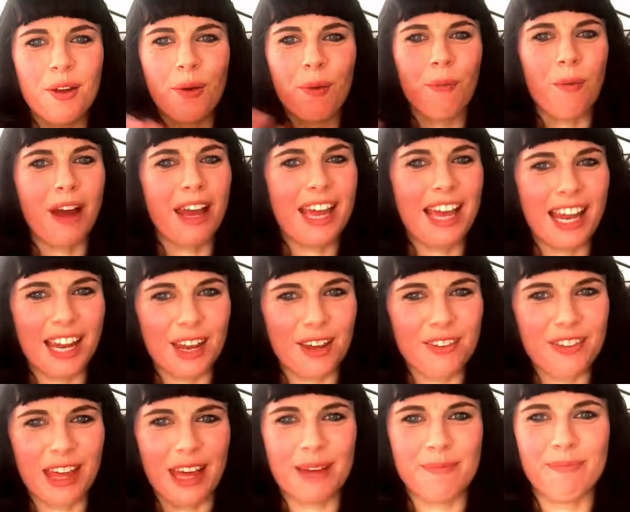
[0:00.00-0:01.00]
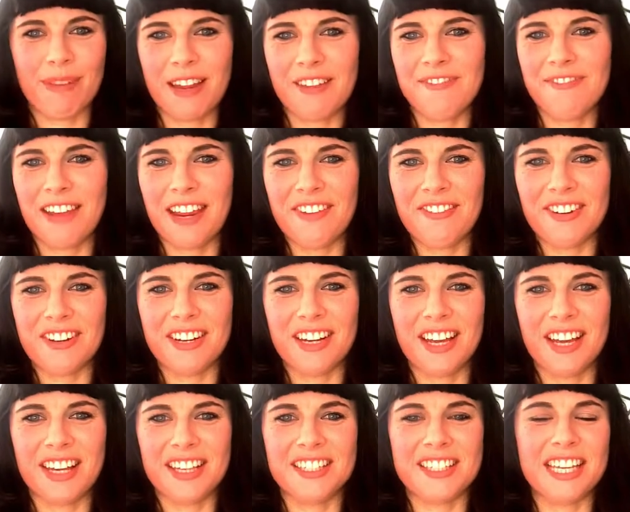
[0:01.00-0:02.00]
Why hello there, my favourite
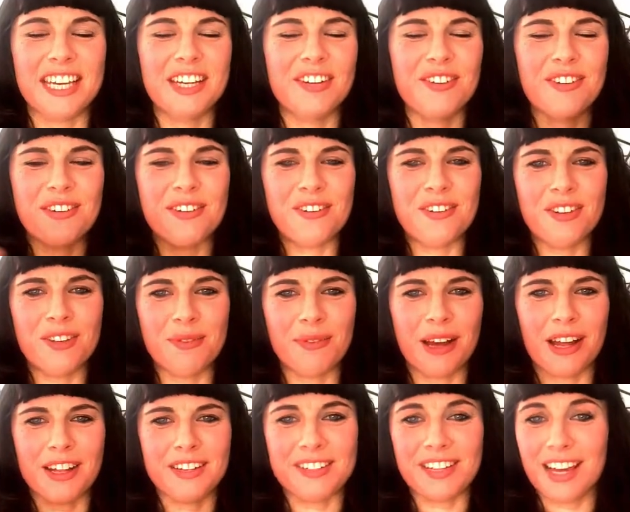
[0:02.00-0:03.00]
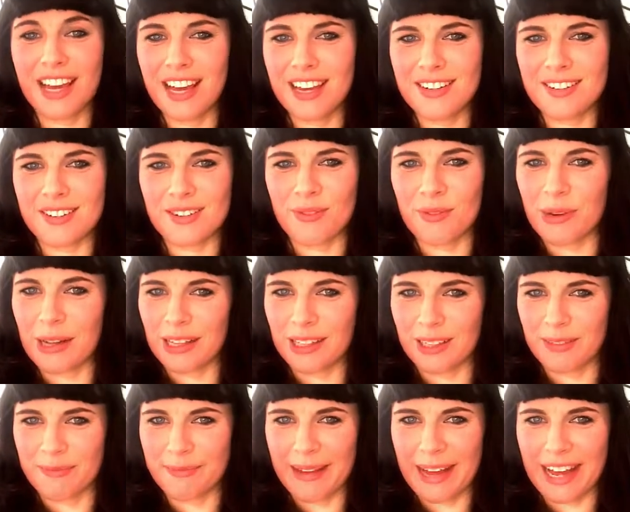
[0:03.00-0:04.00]
nerds in all the world, and
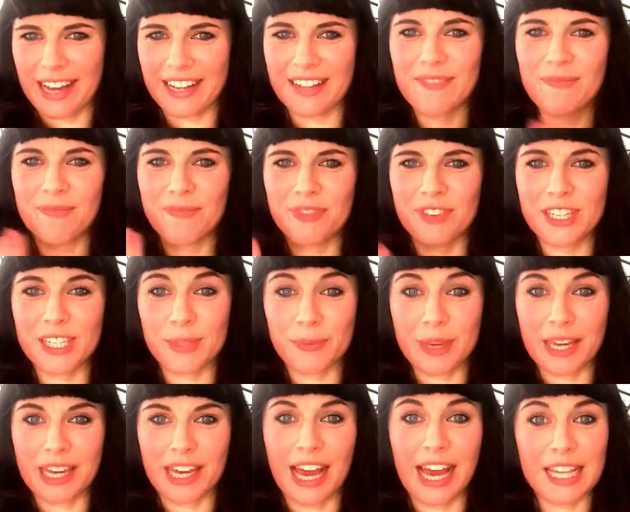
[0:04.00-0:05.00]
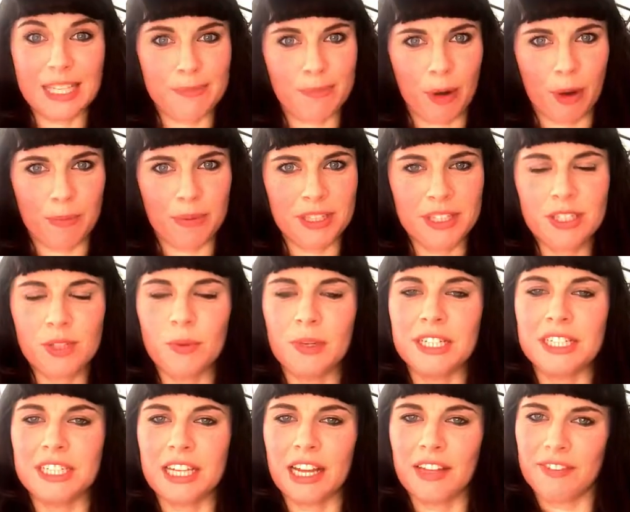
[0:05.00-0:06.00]
welcome back. This week, as promised, we're
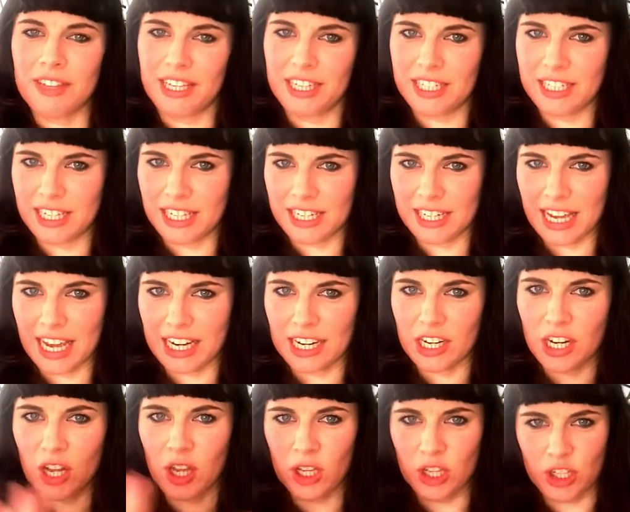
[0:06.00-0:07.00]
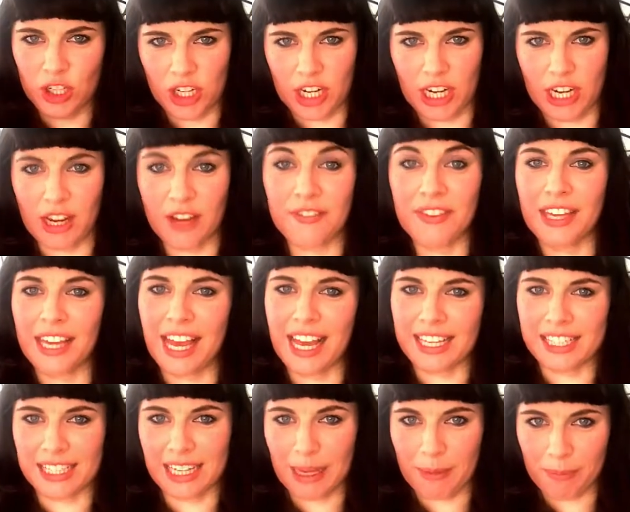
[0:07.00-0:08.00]
delving into the technology of the gas
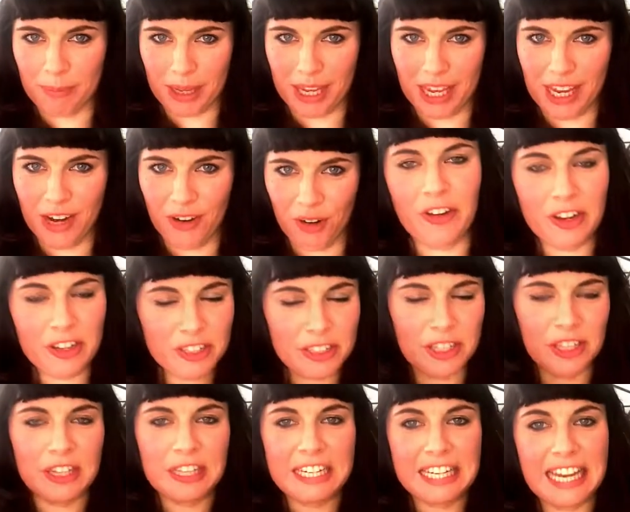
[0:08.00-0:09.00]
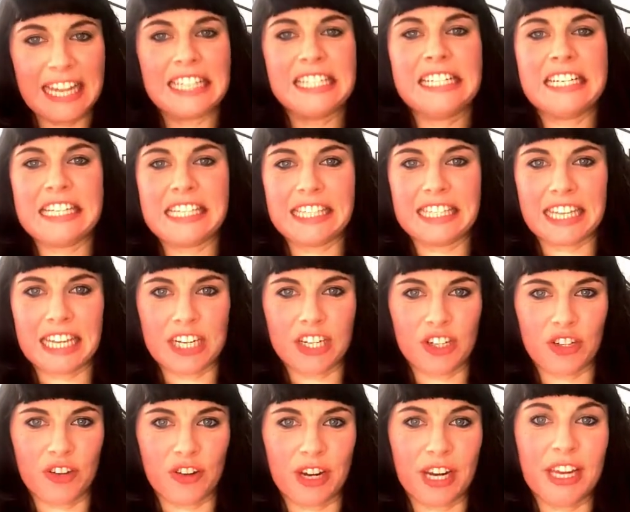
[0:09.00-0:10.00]
lamp era, so the 19th
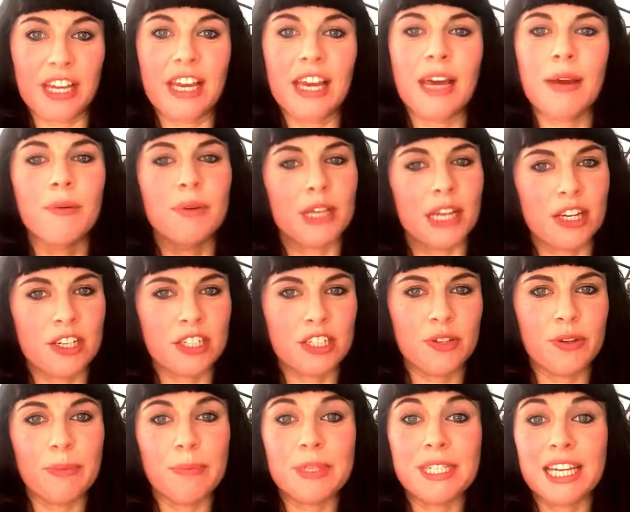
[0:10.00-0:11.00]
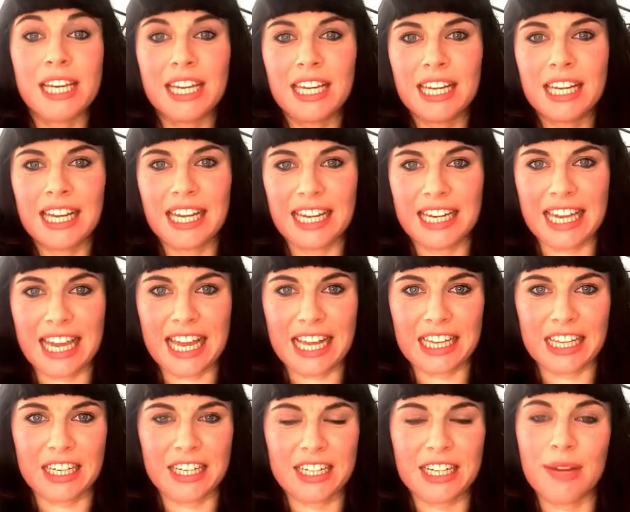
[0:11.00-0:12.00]
century. We're going to do it particularly in
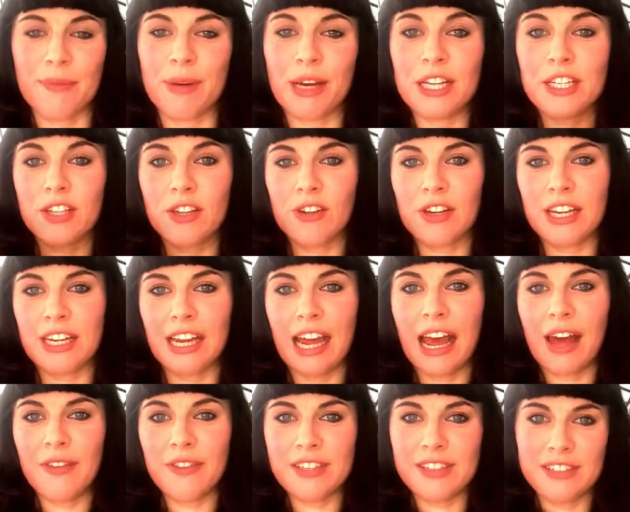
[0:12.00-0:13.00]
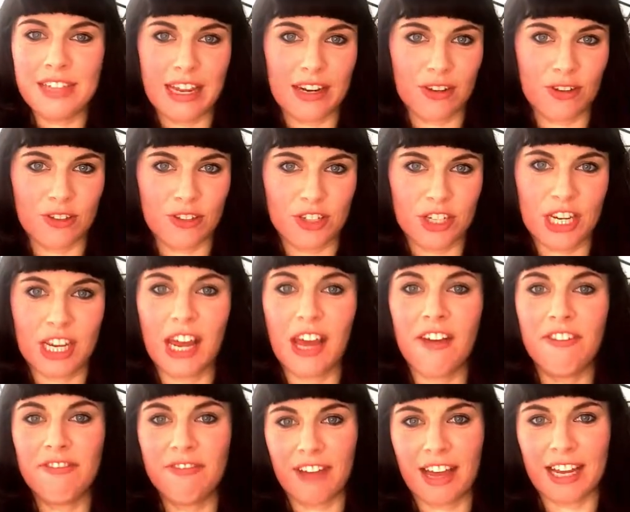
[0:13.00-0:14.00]
England, and we're going to look at how this technology
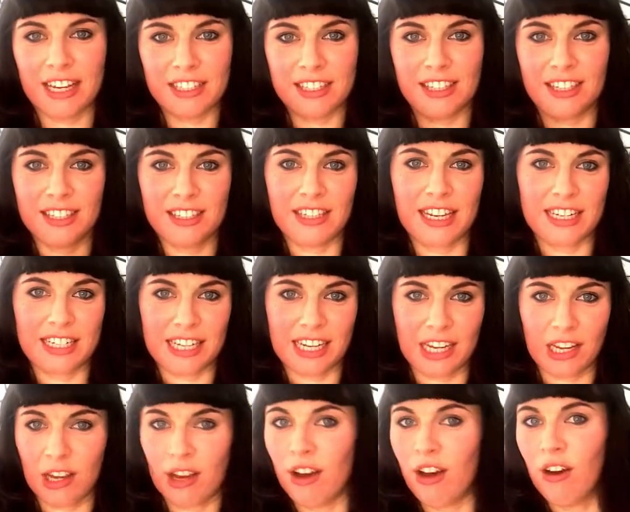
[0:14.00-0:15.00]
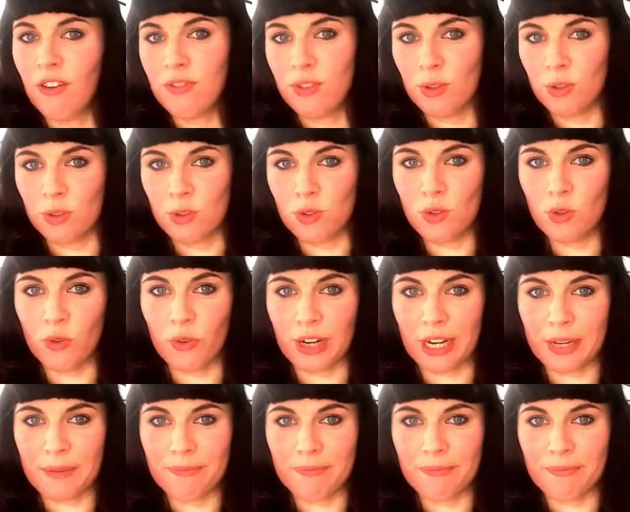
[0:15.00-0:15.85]
affects the setting of your story.